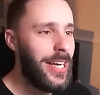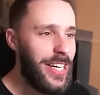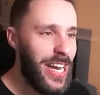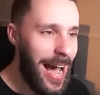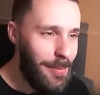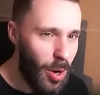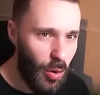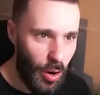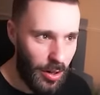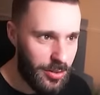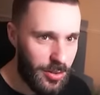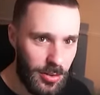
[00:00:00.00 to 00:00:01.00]

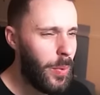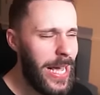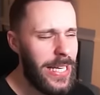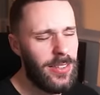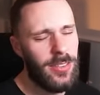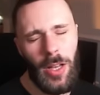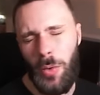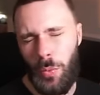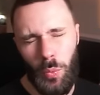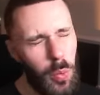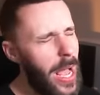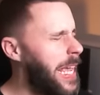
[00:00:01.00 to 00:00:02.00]
Enamorus. Wait a sec.
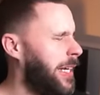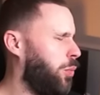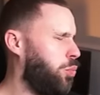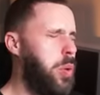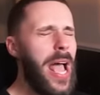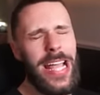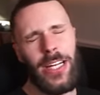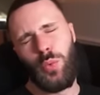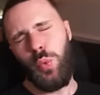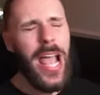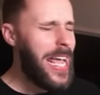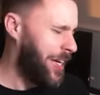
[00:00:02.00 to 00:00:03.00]
Wait a, wait a,
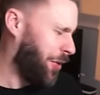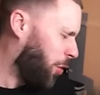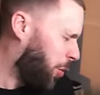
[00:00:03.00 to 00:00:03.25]
wait a.